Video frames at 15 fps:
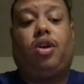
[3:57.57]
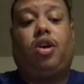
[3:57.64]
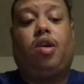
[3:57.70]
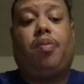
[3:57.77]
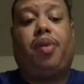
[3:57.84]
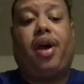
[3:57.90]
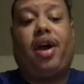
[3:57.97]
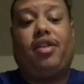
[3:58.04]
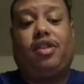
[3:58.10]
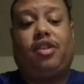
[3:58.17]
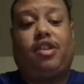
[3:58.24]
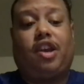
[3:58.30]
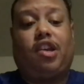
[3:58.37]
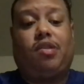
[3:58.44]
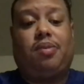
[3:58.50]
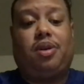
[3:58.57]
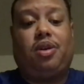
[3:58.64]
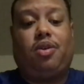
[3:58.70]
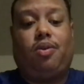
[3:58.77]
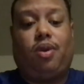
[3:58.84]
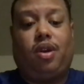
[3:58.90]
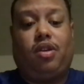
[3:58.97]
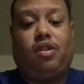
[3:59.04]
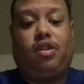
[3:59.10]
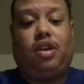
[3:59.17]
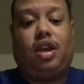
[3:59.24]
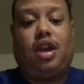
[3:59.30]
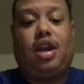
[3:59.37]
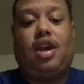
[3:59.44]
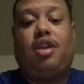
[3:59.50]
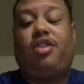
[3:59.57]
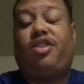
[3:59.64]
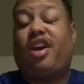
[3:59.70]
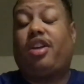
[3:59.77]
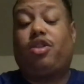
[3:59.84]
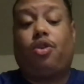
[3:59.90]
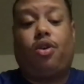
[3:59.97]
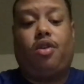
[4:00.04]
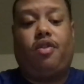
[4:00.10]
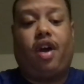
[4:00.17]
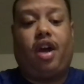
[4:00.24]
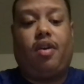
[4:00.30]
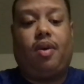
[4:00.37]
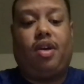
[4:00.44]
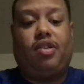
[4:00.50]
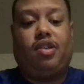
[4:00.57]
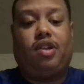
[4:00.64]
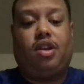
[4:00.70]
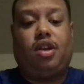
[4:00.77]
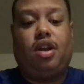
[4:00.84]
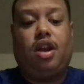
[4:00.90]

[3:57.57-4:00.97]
compliance assessment, risk, and technical evaluation.